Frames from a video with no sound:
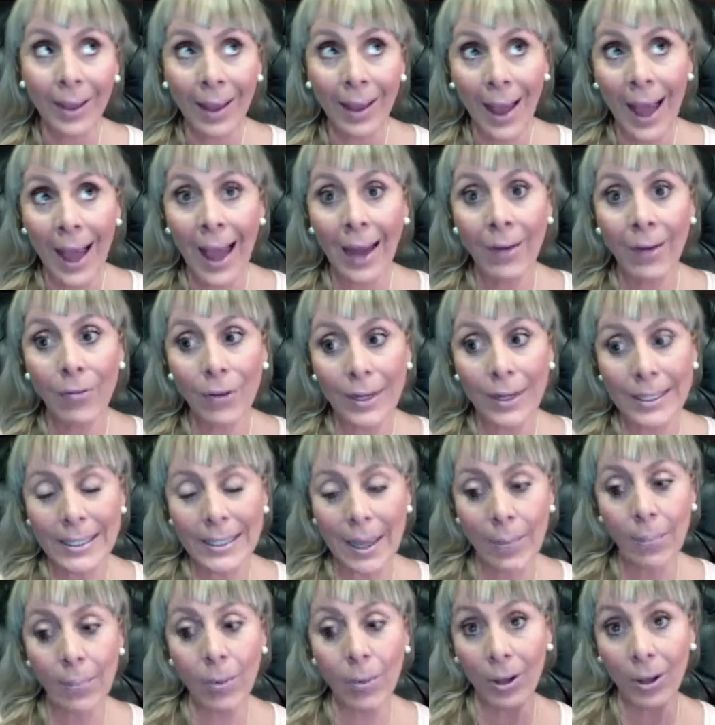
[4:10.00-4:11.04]
And for
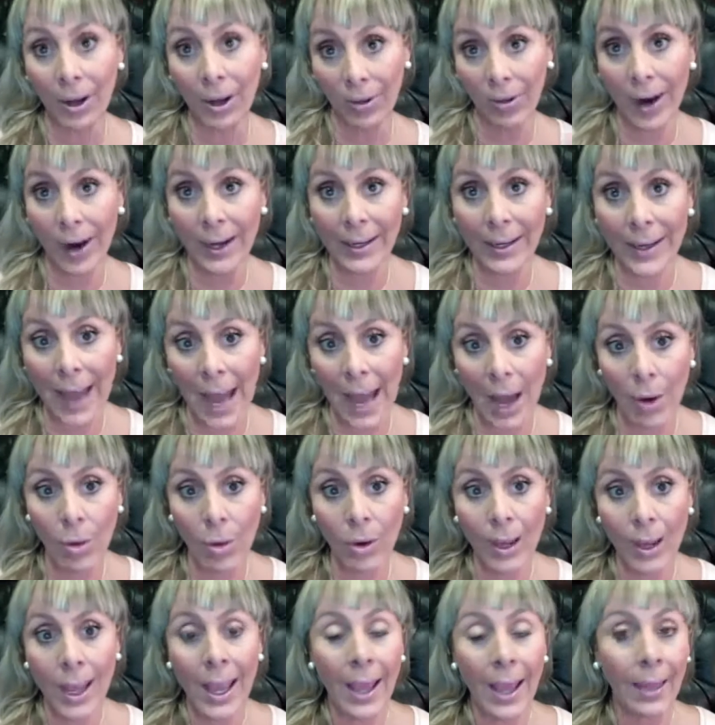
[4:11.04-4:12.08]
example, right now
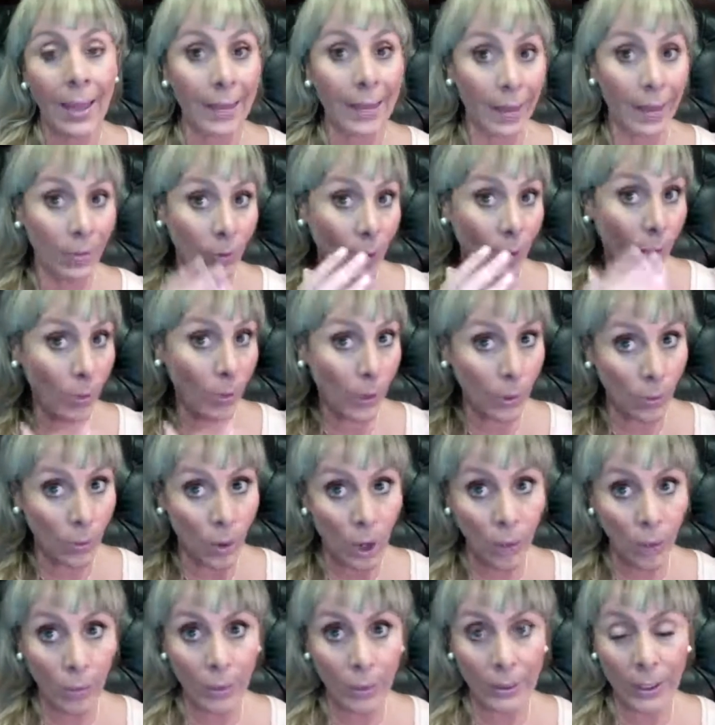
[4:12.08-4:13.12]
that we will
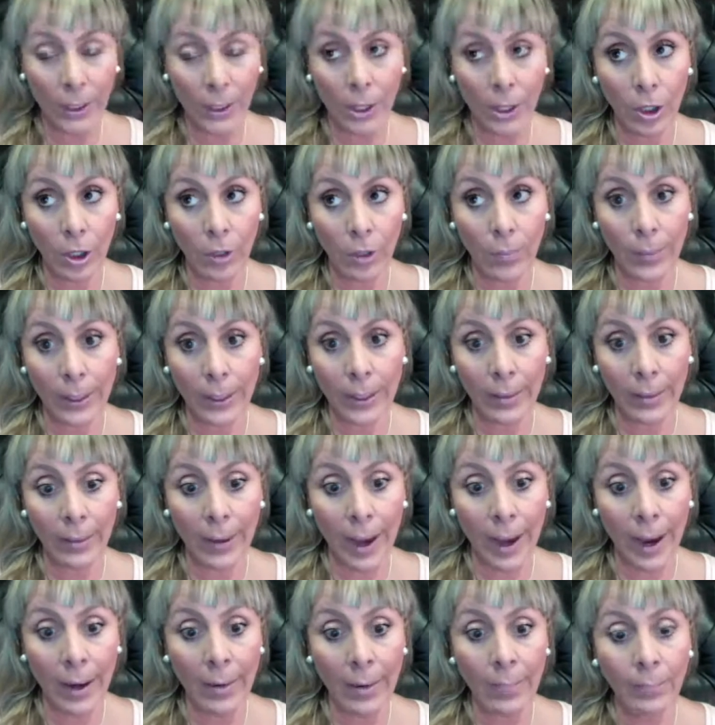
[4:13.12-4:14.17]
work with the long
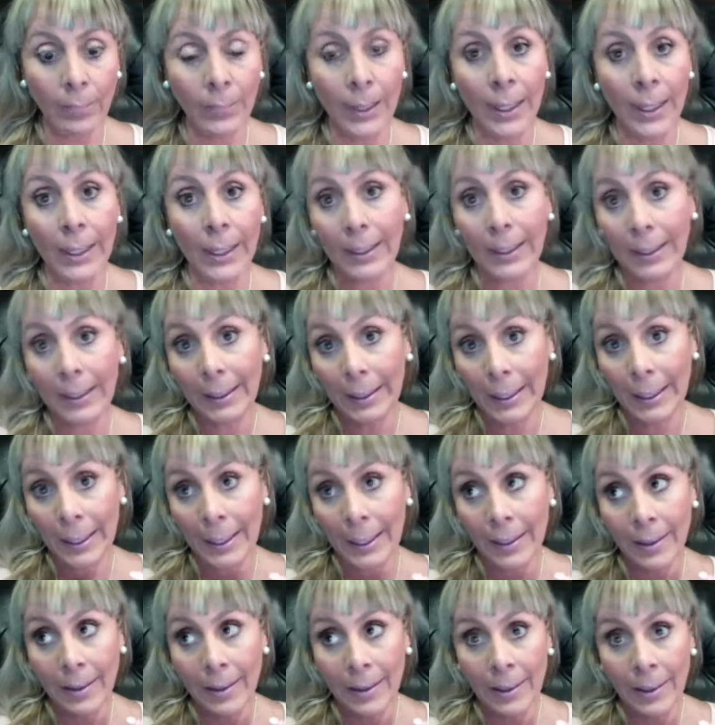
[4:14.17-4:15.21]
meridian,
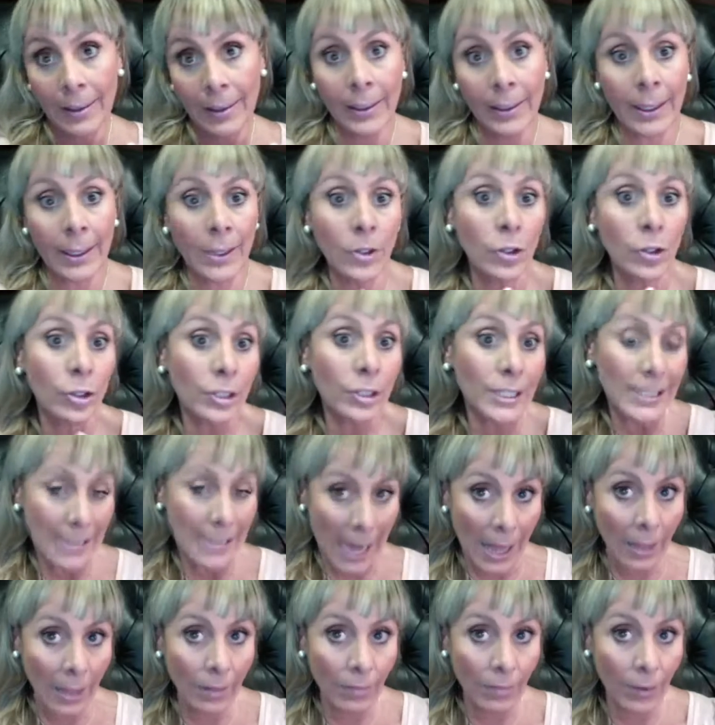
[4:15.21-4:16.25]
in
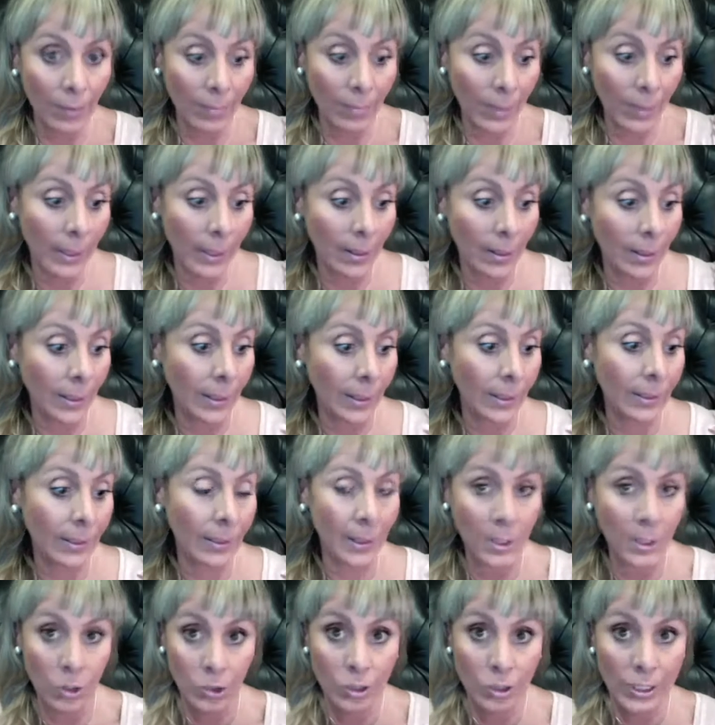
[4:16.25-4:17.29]
yourself,
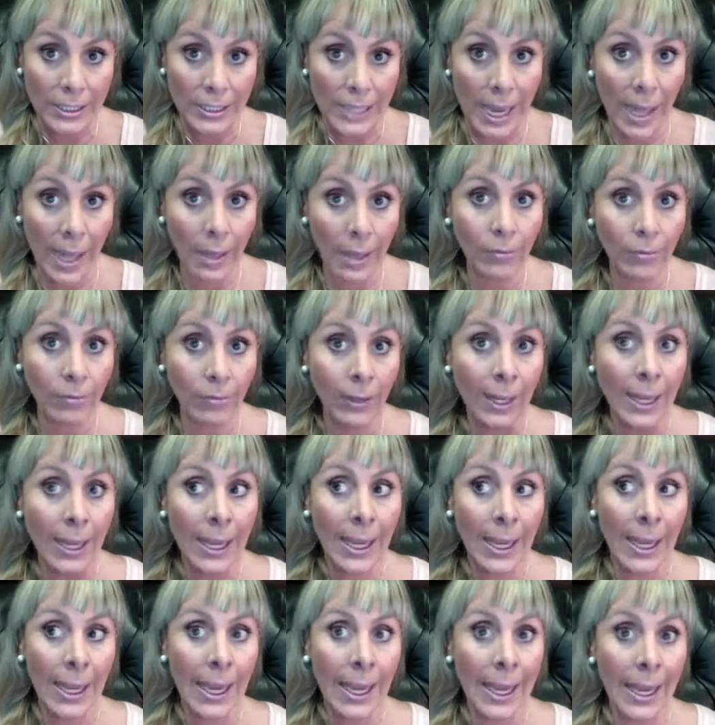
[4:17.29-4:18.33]

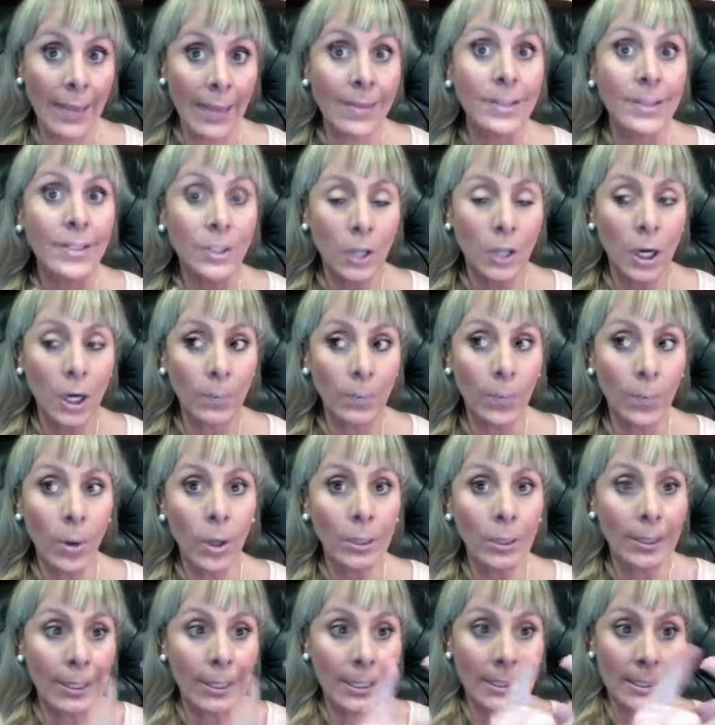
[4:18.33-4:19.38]
the start
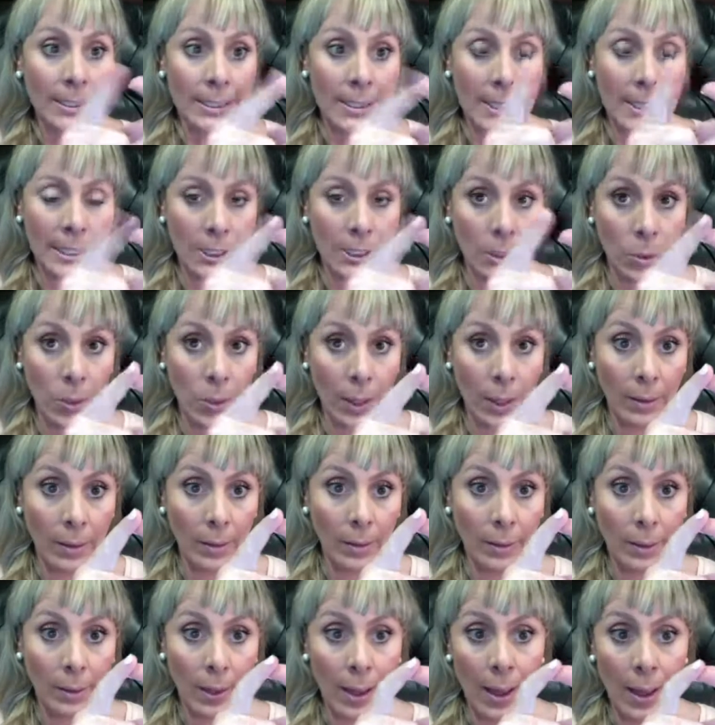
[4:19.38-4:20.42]
point is this one.
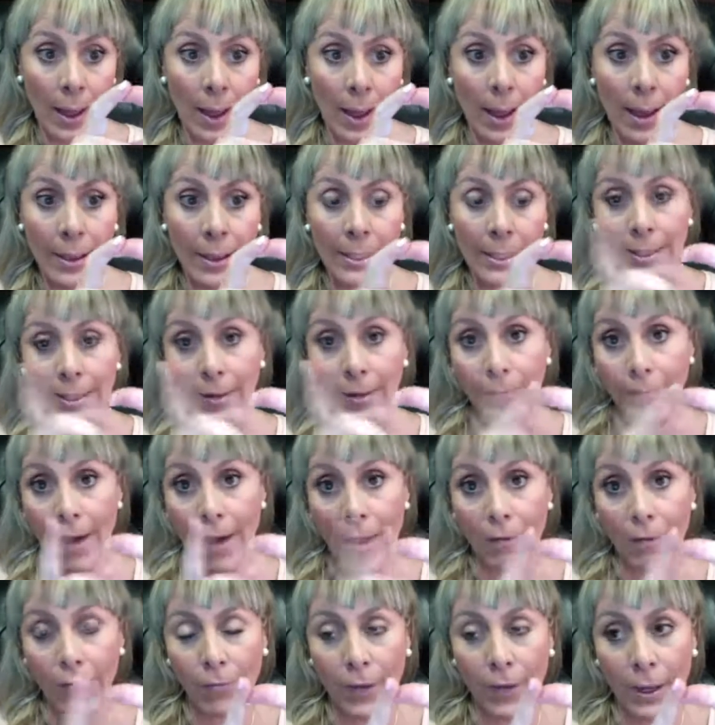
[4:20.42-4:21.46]
Is the
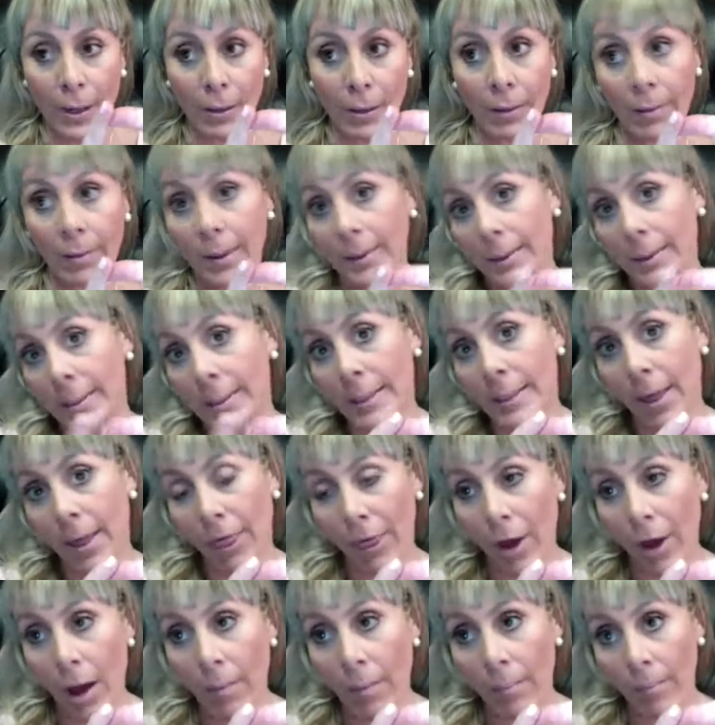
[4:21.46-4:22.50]
5 finger, that is the
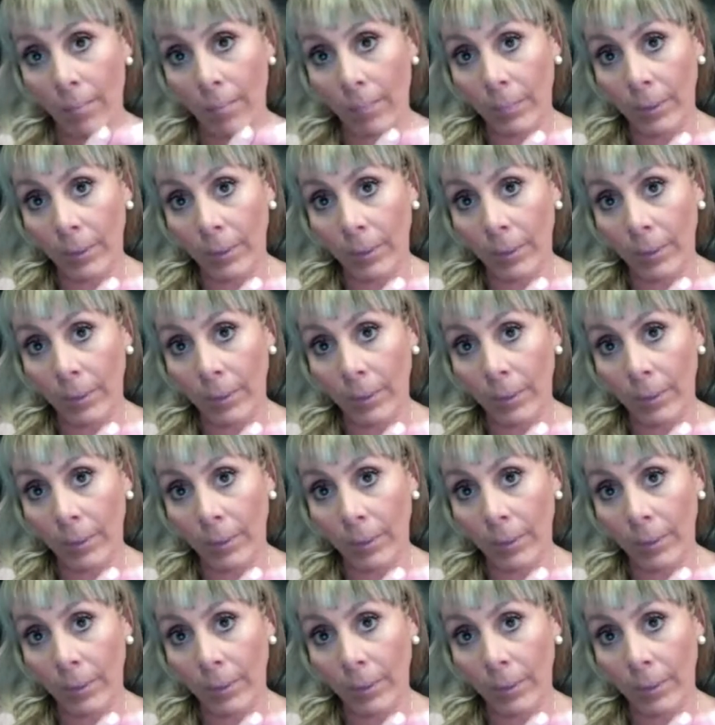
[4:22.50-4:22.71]
thumb.